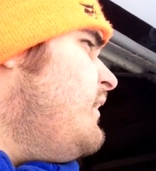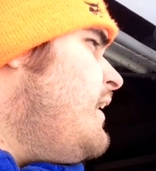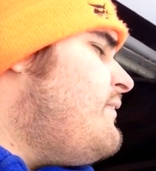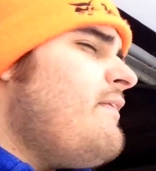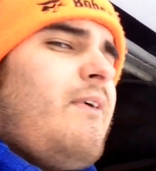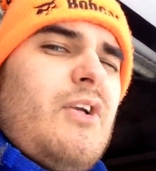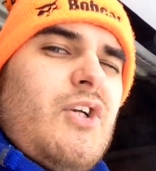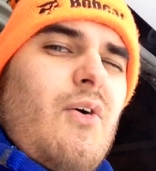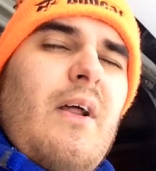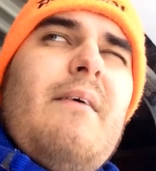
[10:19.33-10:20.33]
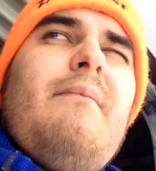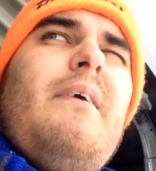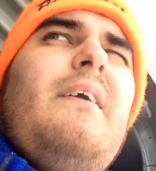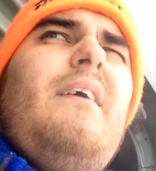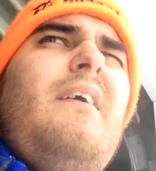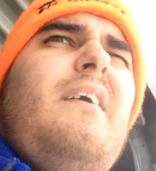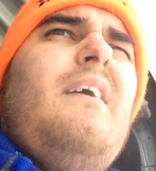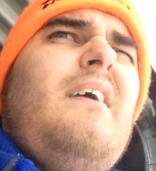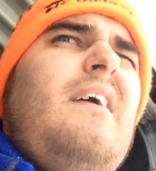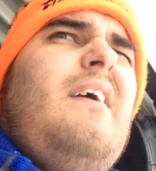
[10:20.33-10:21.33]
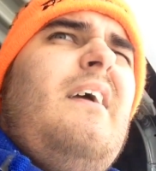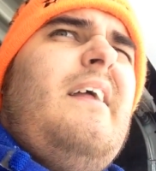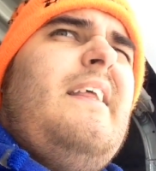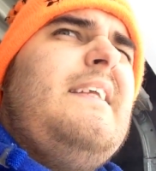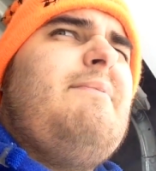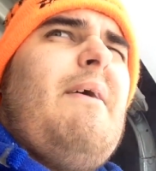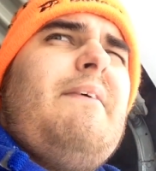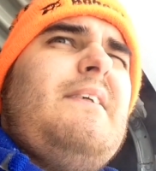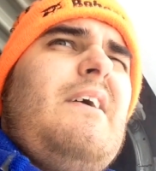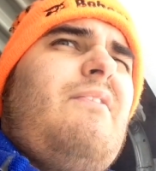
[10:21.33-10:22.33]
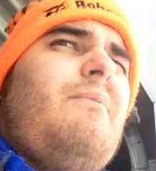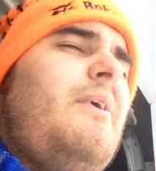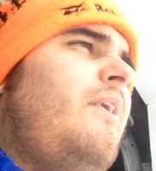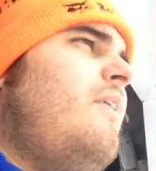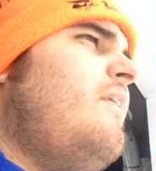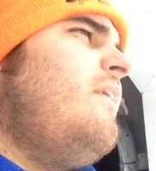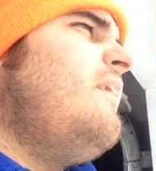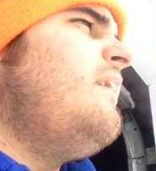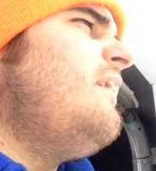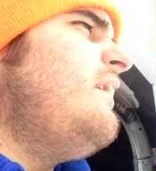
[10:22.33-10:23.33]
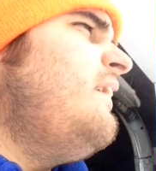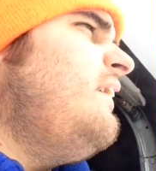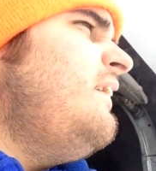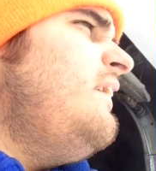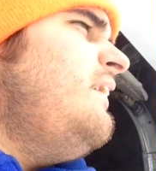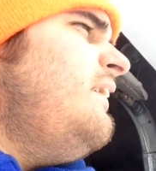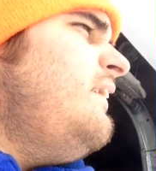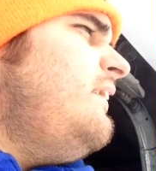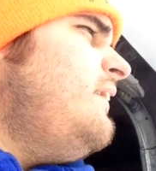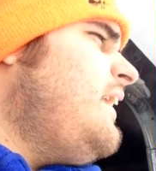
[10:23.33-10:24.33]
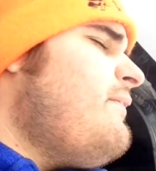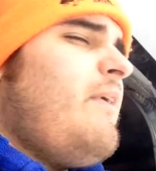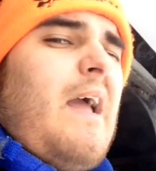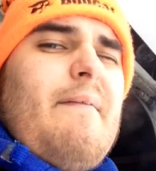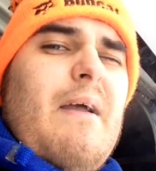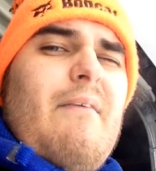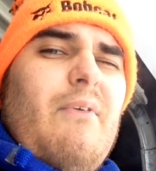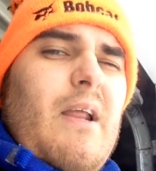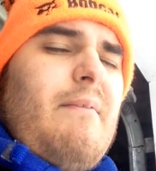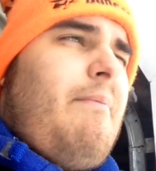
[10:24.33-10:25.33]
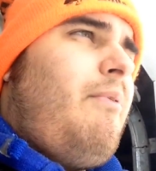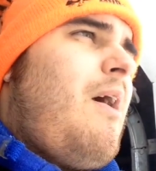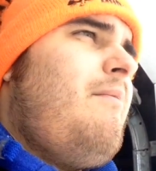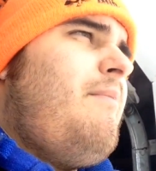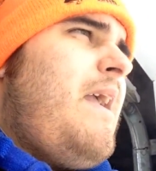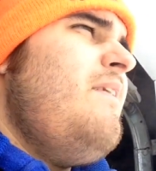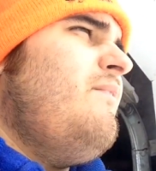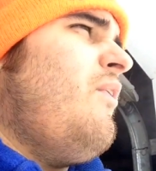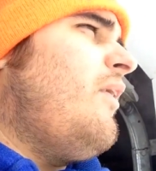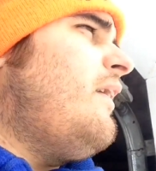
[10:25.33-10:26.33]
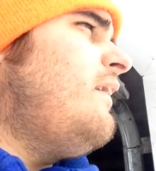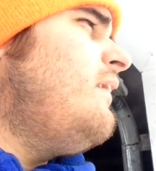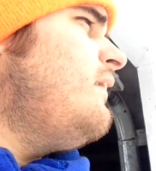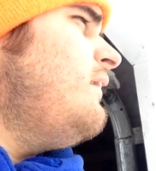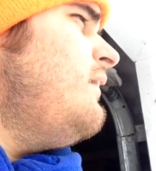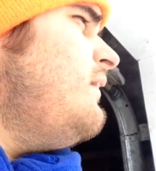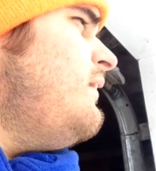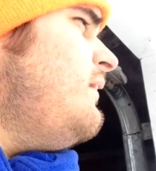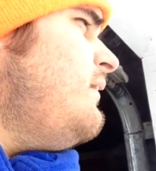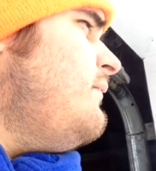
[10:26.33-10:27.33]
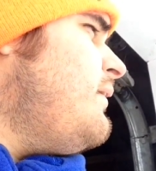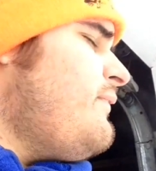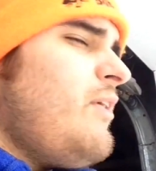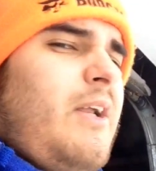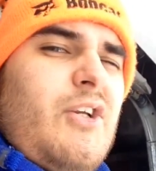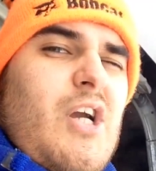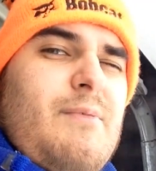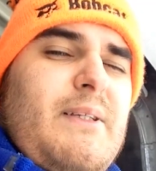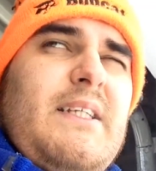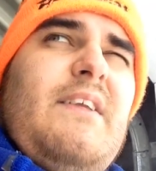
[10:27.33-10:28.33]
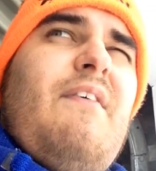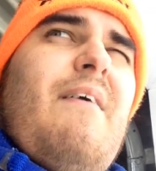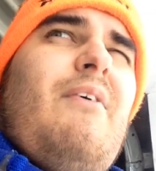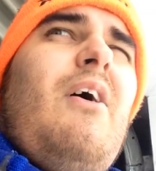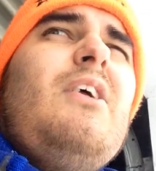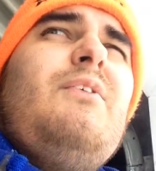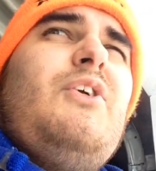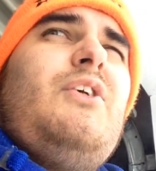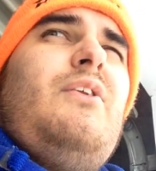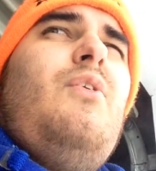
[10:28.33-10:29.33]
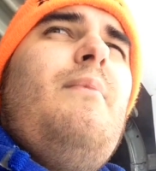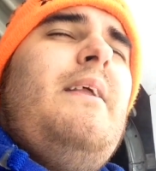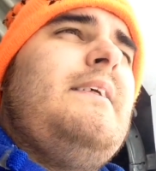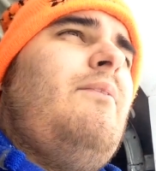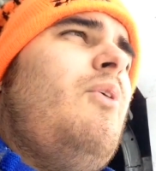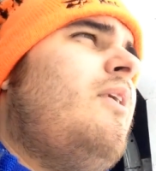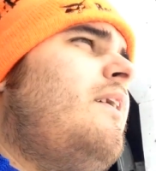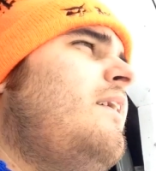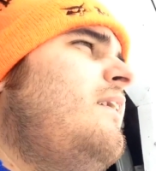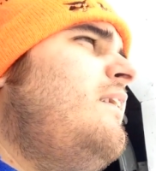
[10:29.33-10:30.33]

If he would have shown up and did some other stuff for me too, then I wouldn't have, have wouldn't have a problem paying for it. But if you're gonna charge me sixty five dollars for just a two minutes of work,